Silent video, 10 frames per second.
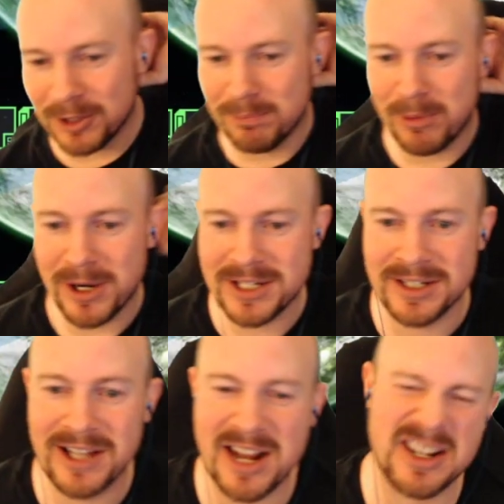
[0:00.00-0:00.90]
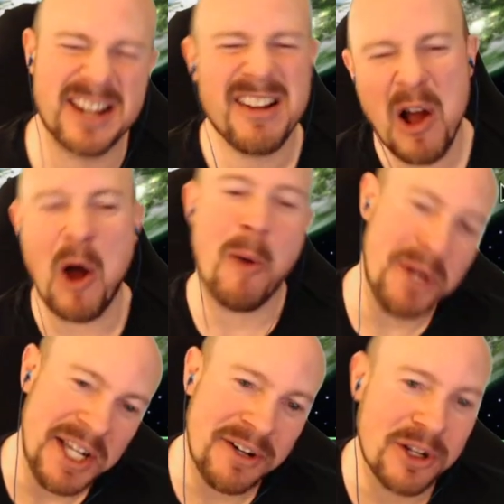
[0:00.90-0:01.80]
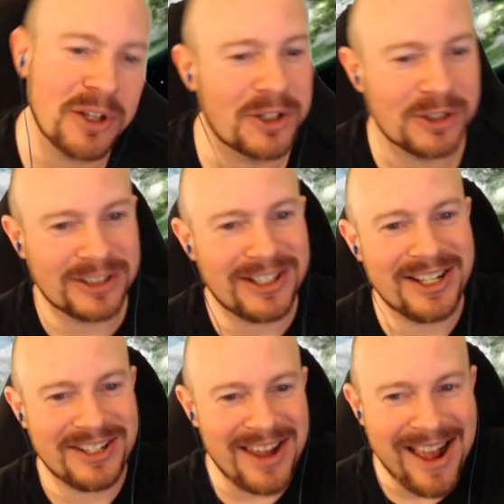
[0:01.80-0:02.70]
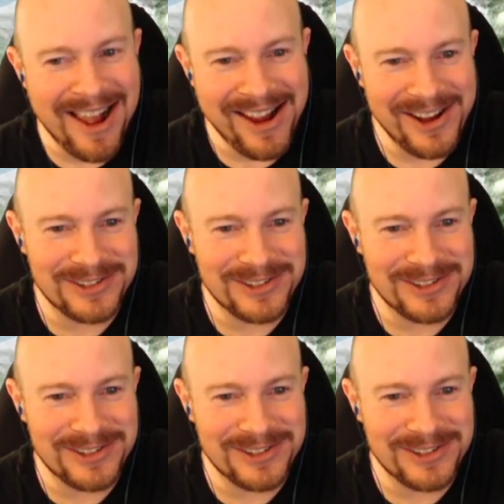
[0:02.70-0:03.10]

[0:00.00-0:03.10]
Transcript: boys in class like, oh man, all the girls like, yay.